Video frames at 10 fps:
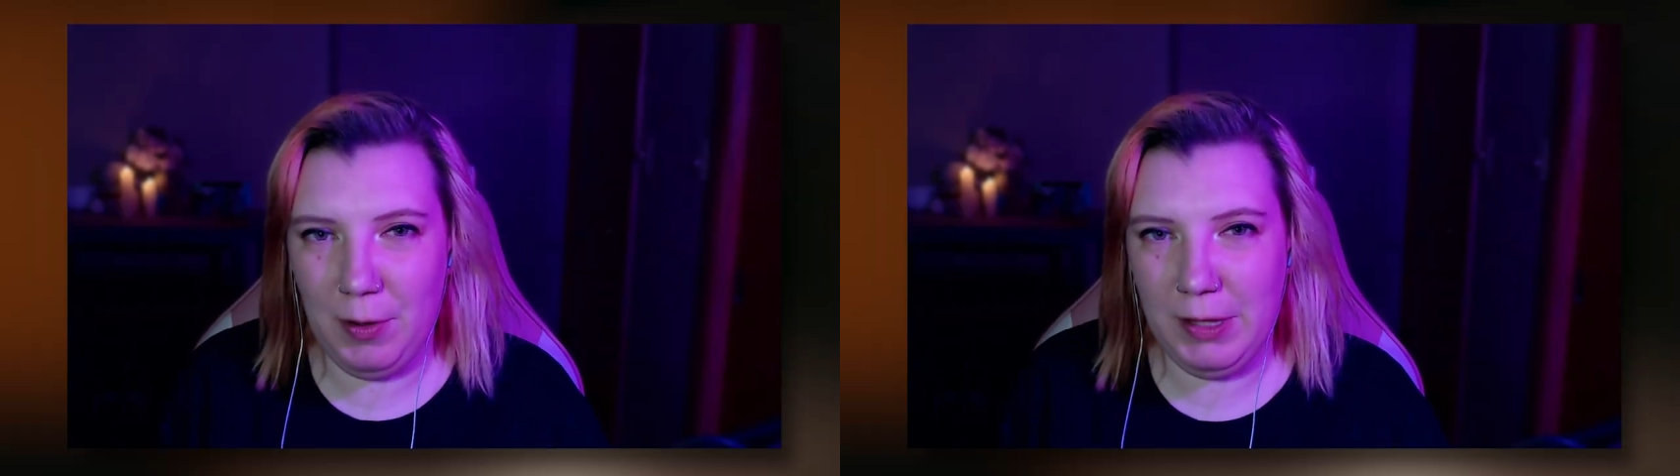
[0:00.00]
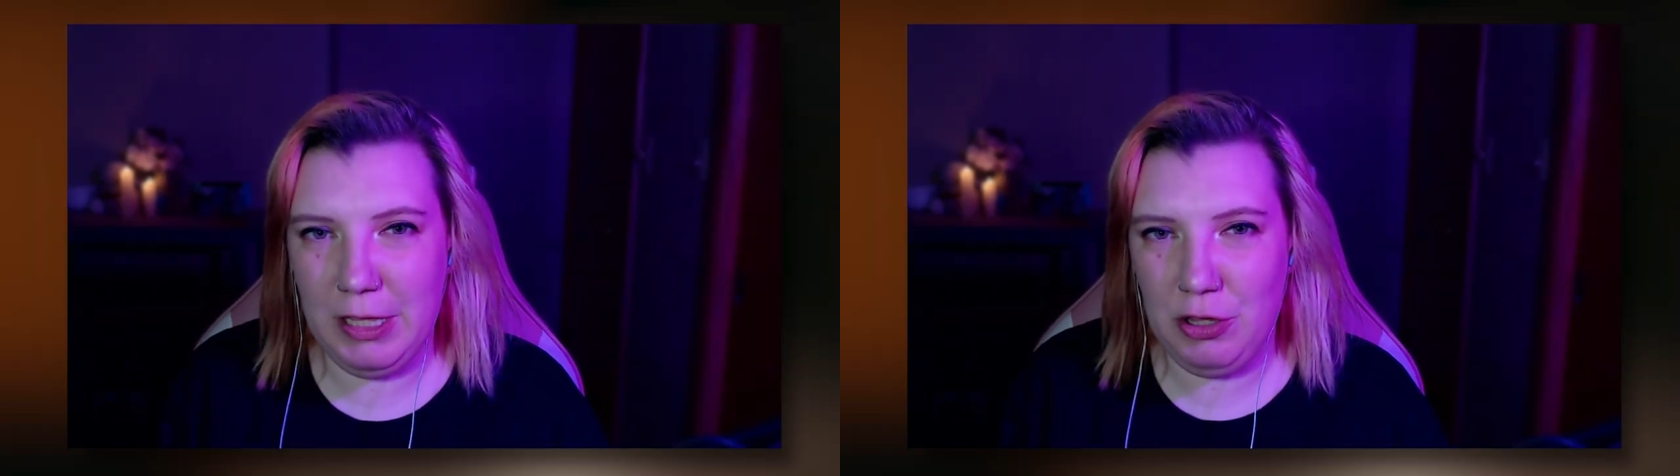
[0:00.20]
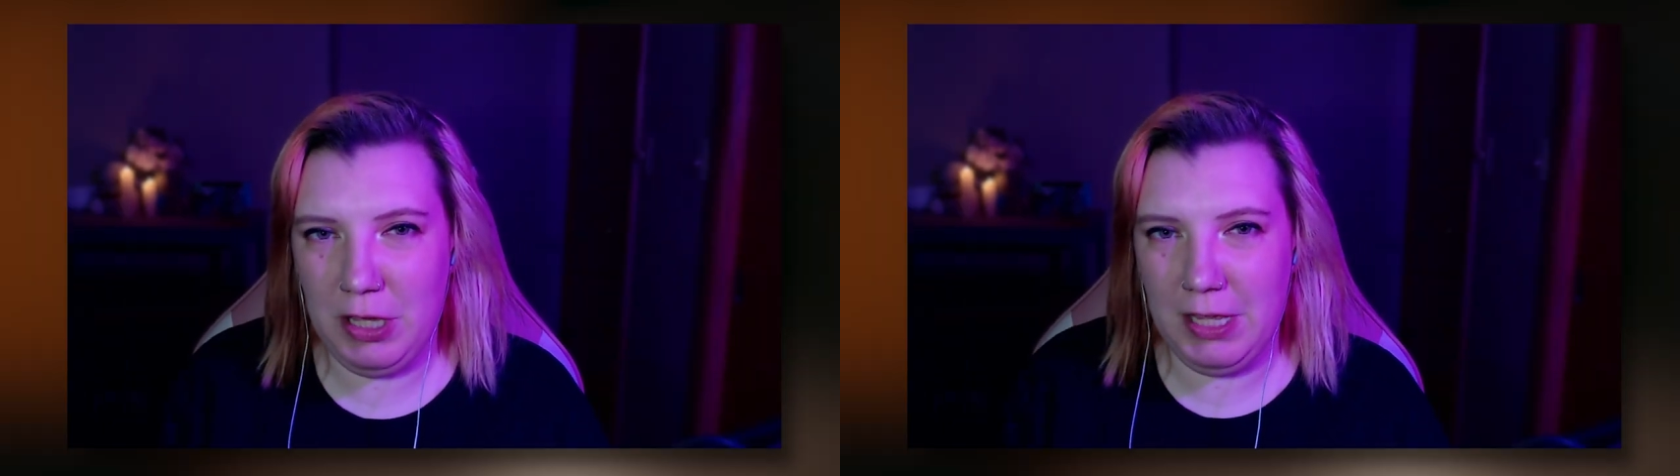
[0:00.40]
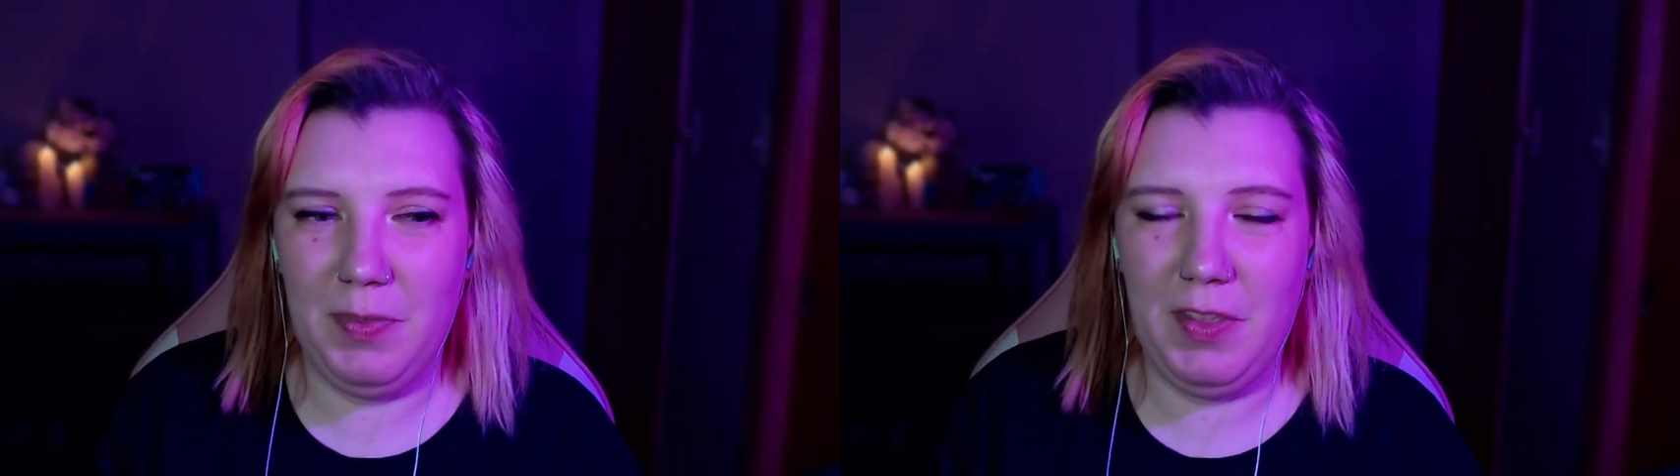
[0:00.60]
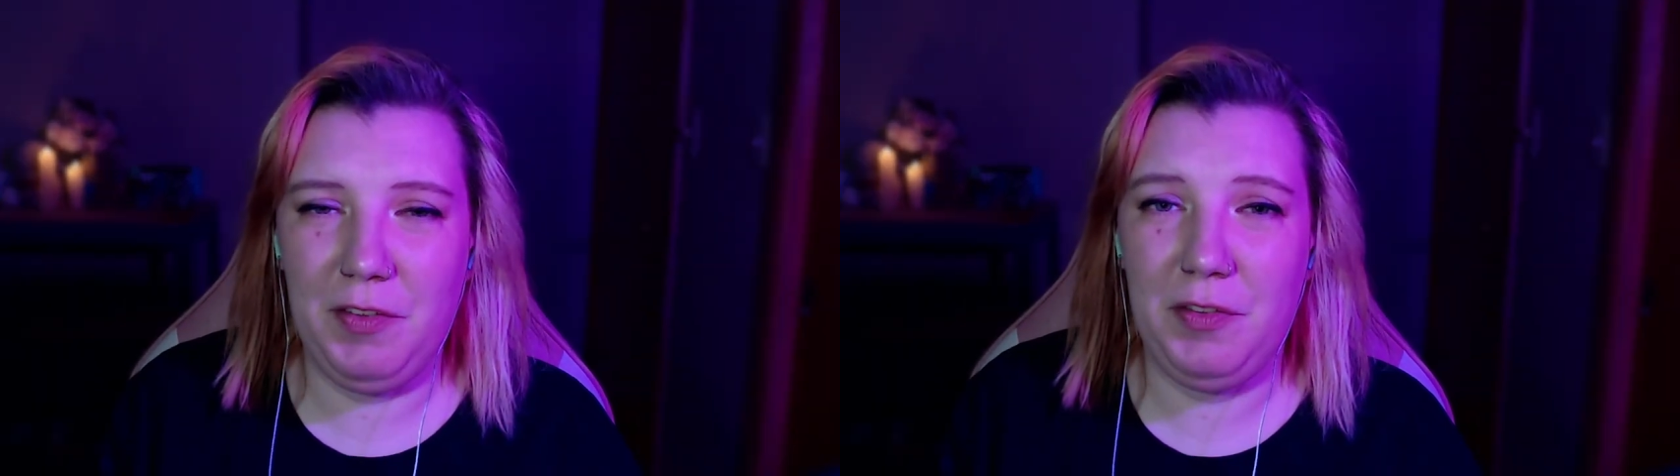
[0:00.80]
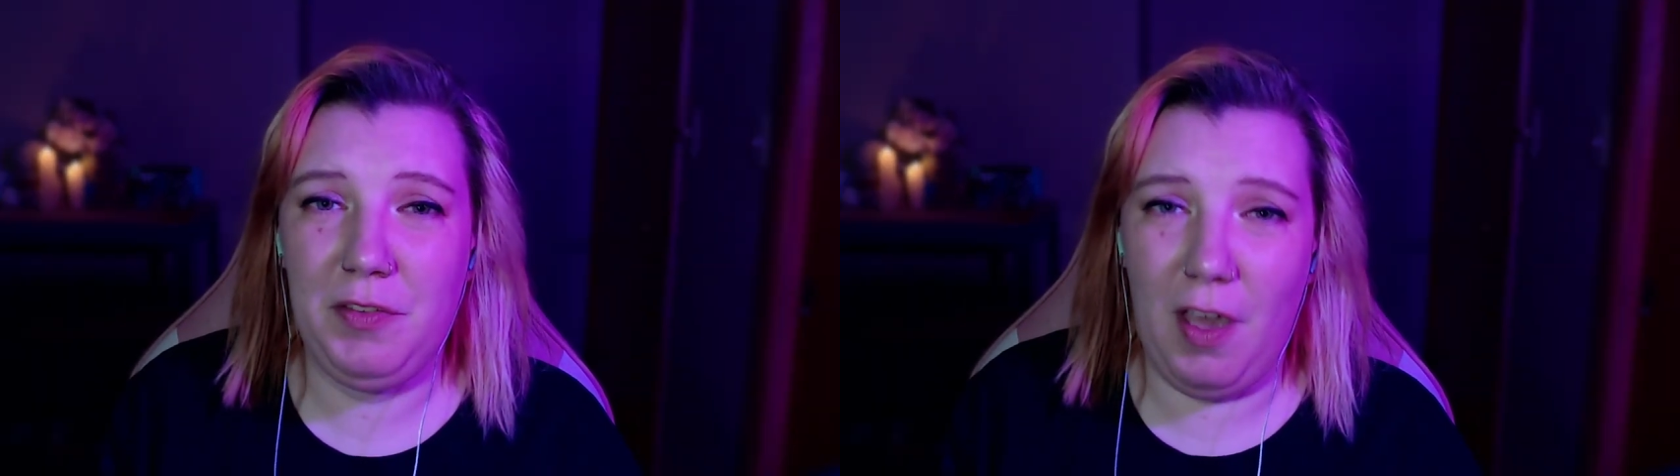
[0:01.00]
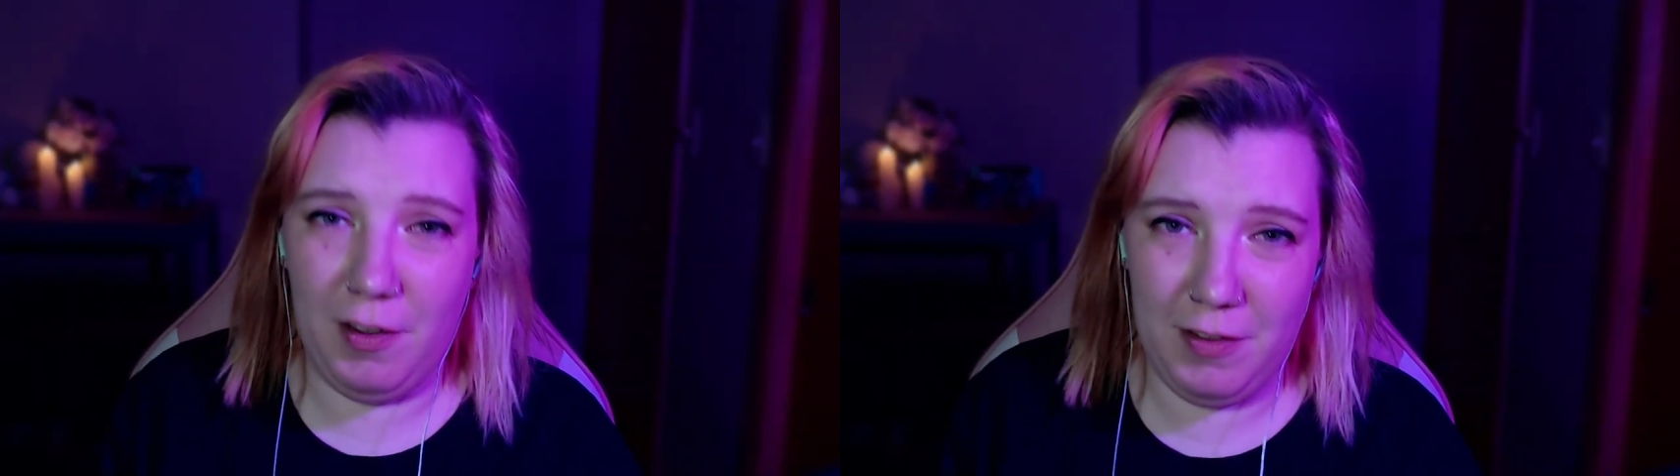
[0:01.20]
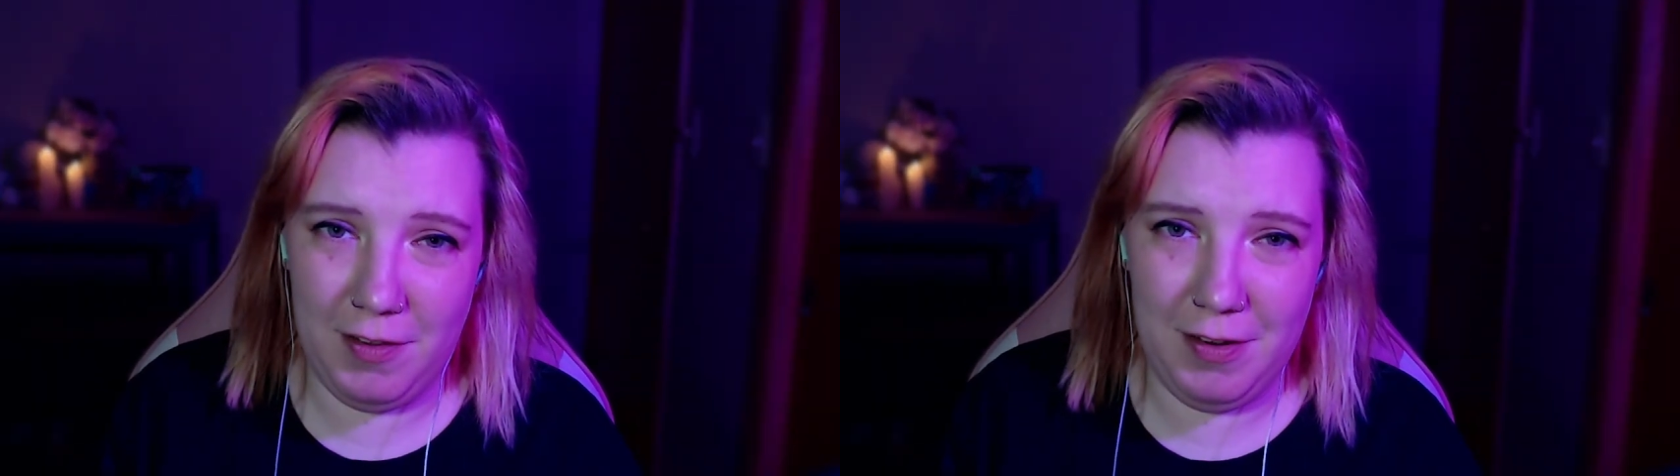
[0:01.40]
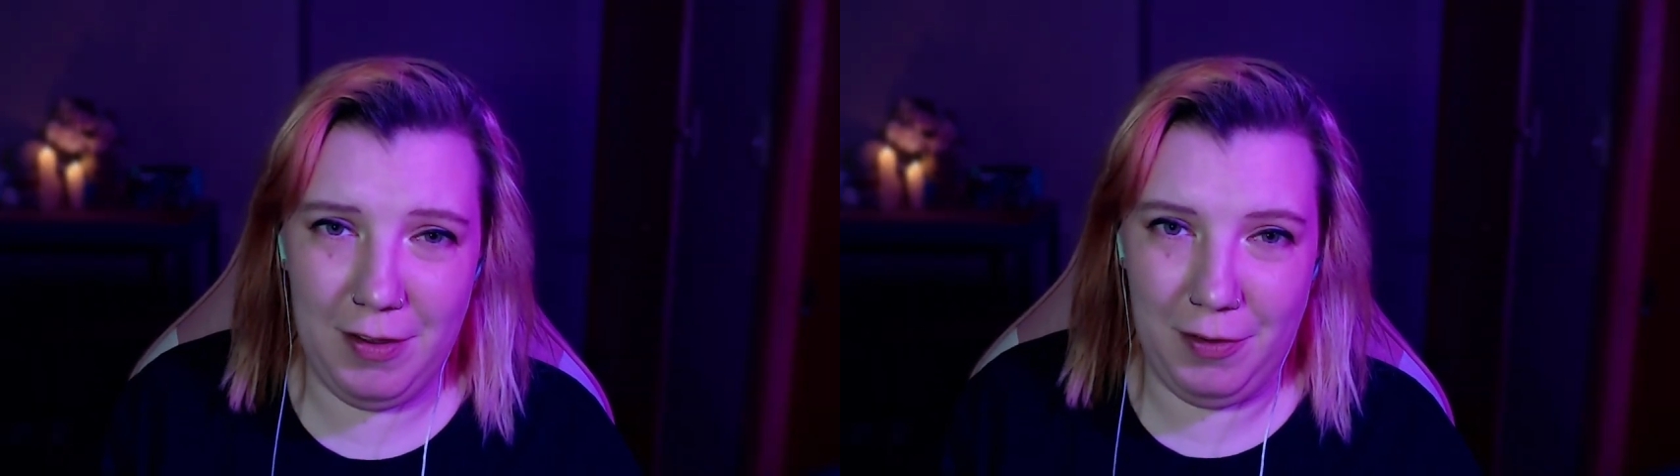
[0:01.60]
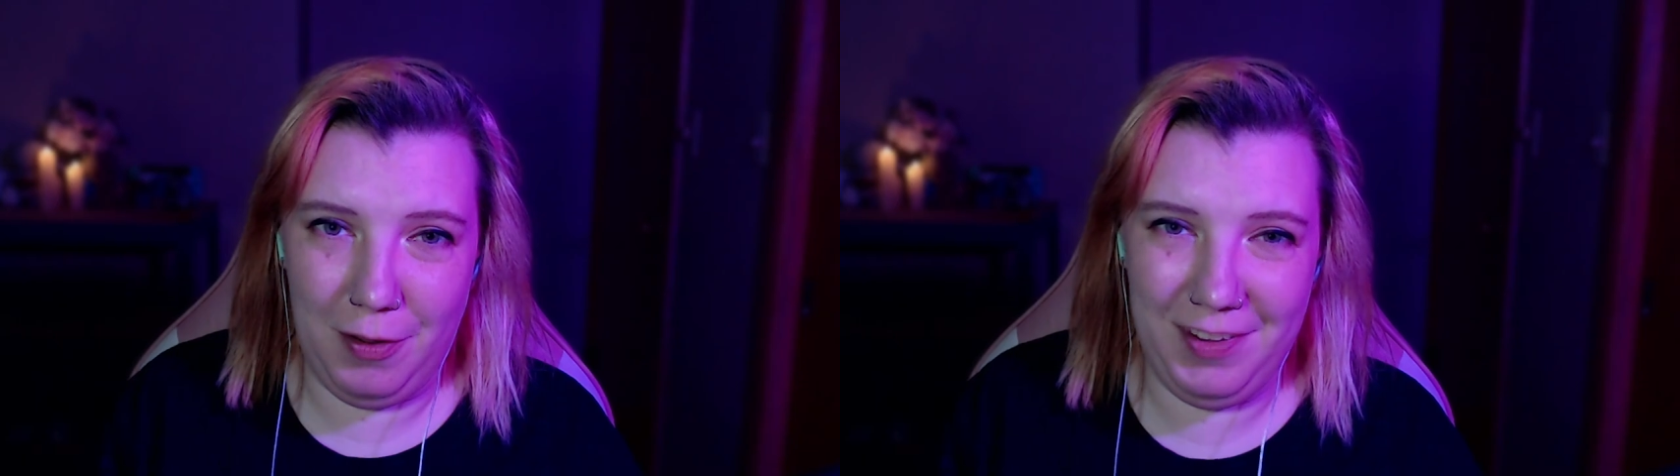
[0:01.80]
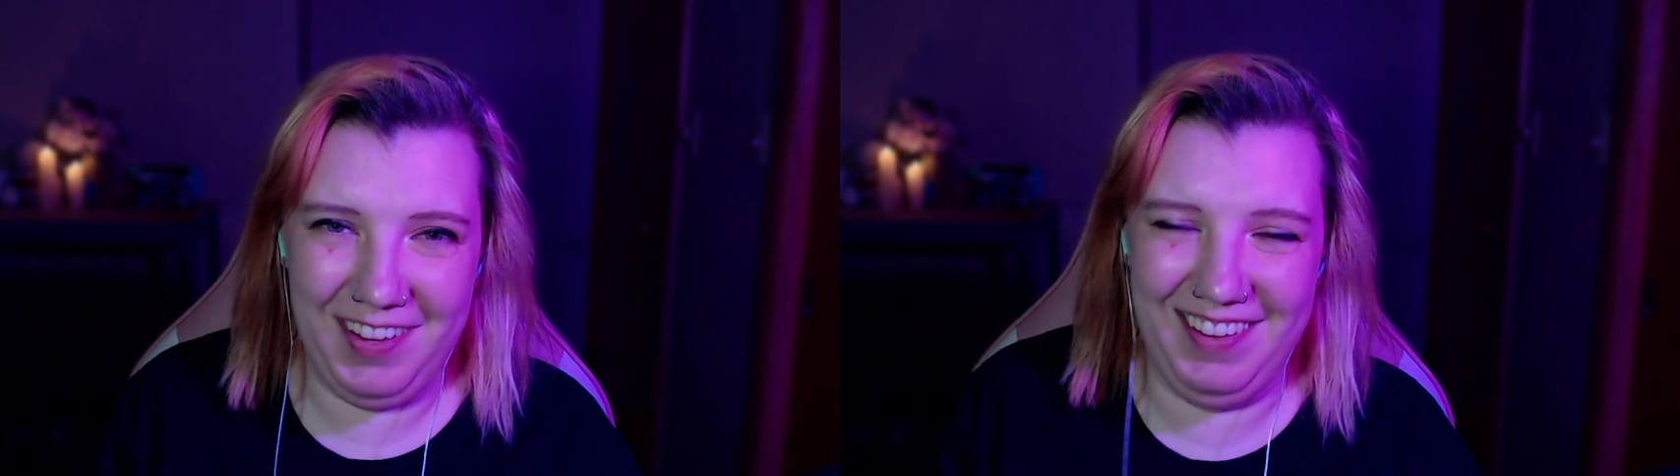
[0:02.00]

holy shit, this sucks as an adult.